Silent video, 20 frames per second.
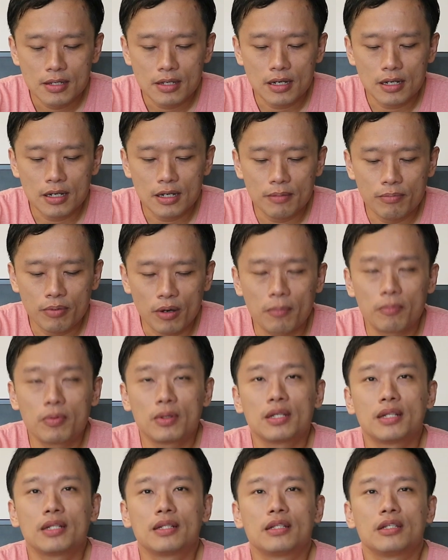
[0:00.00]

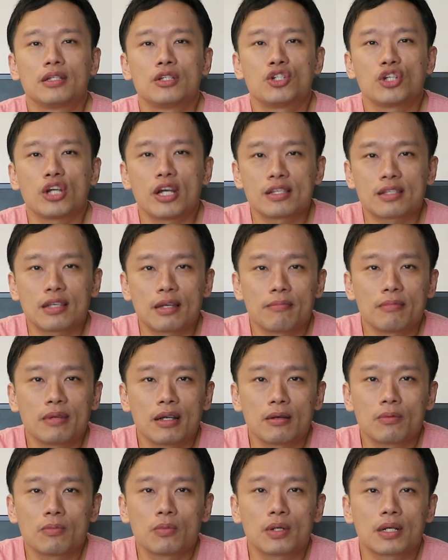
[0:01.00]
probably the GSM
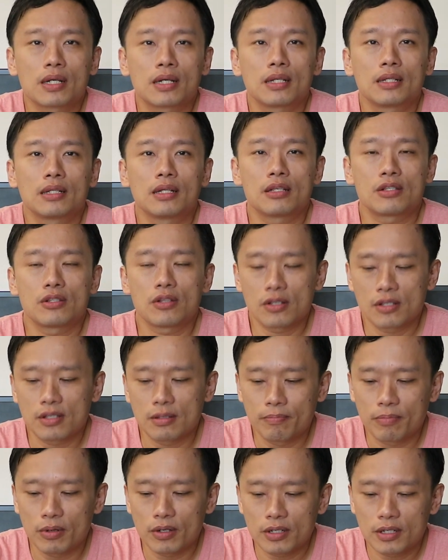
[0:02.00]
network that's not
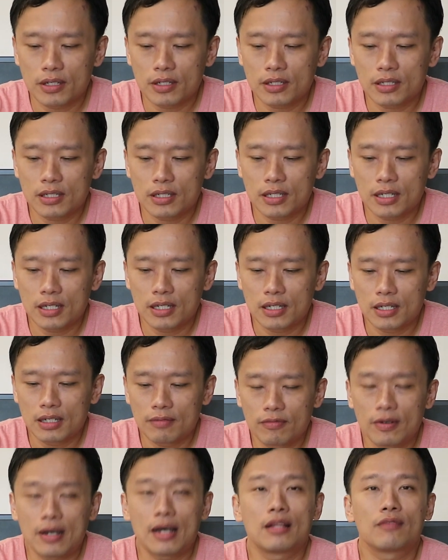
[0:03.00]
supported
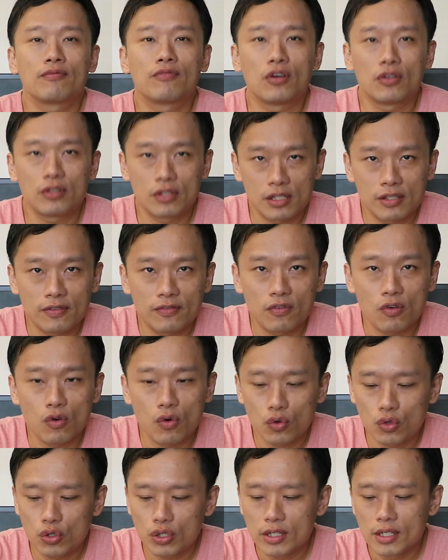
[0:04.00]
for this
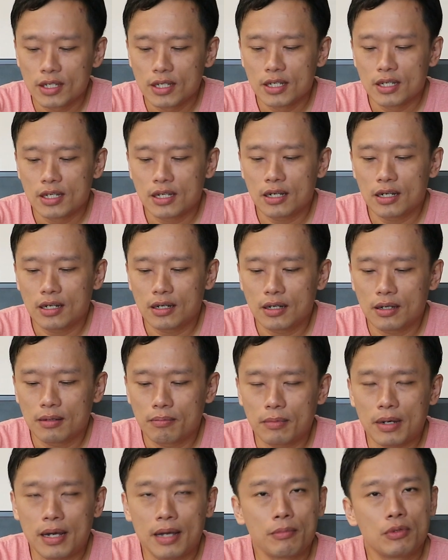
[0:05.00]
phone.
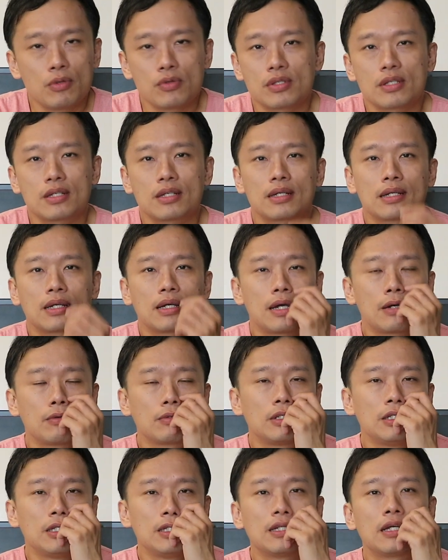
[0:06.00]
I'm using like a
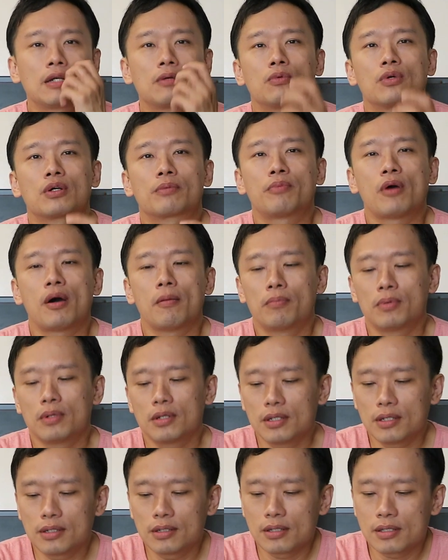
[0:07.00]
LTE network.
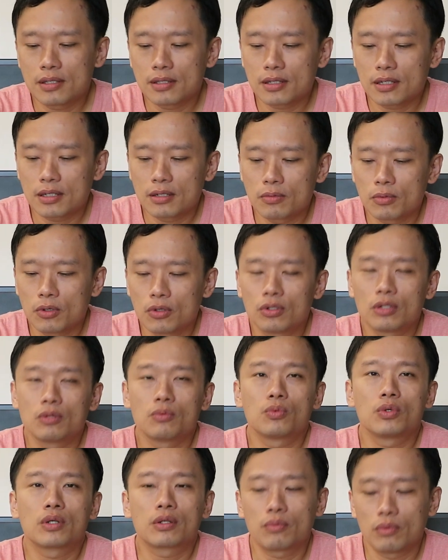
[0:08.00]
Probably this thing will only
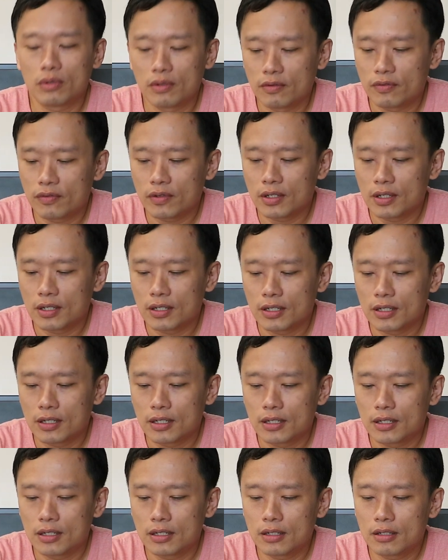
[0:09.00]
work with
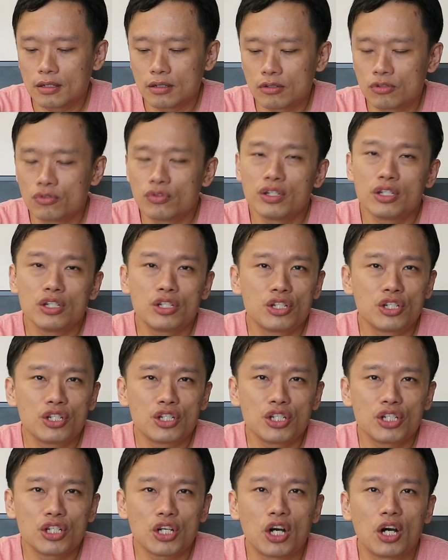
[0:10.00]

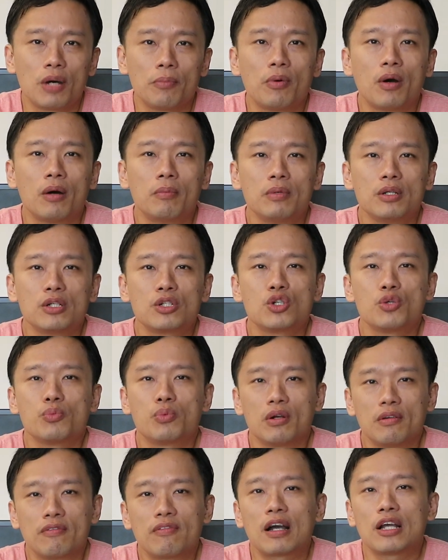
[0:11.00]
3G or probably
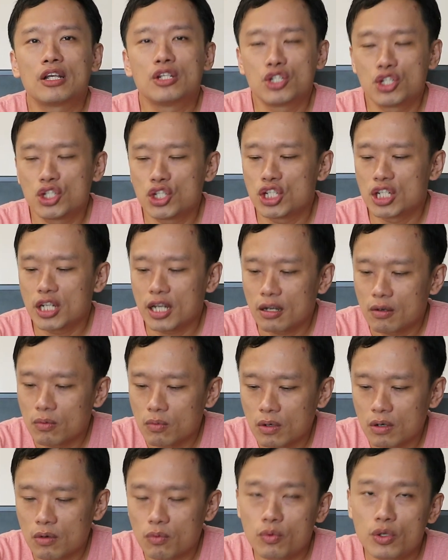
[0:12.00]
2.5G
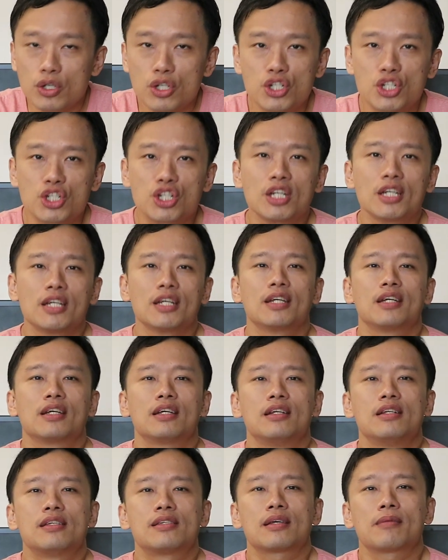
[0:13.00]
network, which
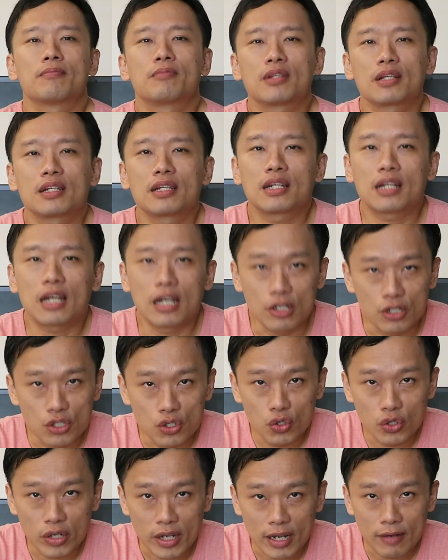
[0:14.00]
is something that I
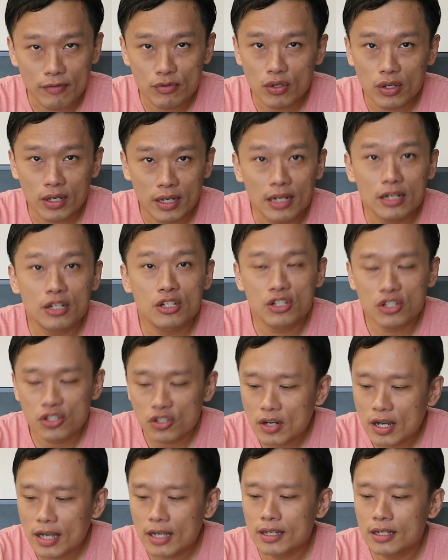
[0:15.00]
don't have, so I can't
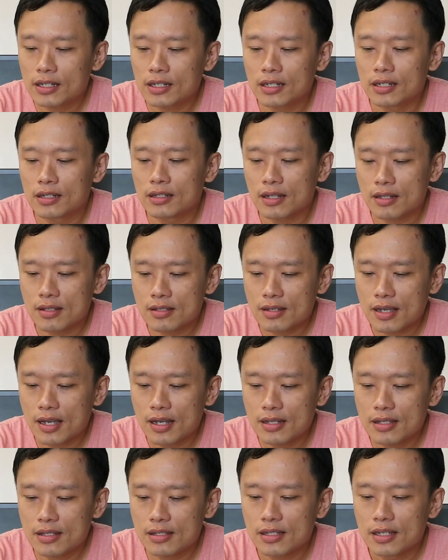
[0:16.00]
try it in that
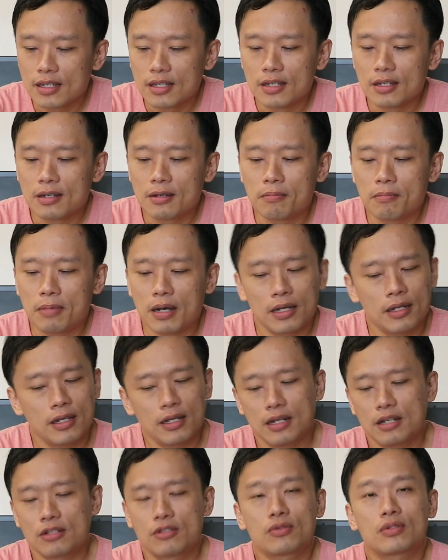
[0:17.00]
sense. But hey,
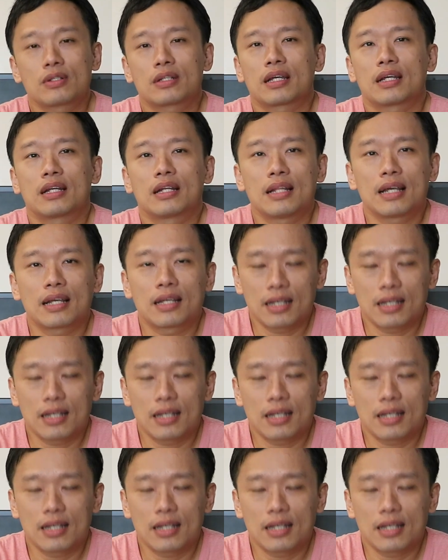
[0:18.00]
let's look at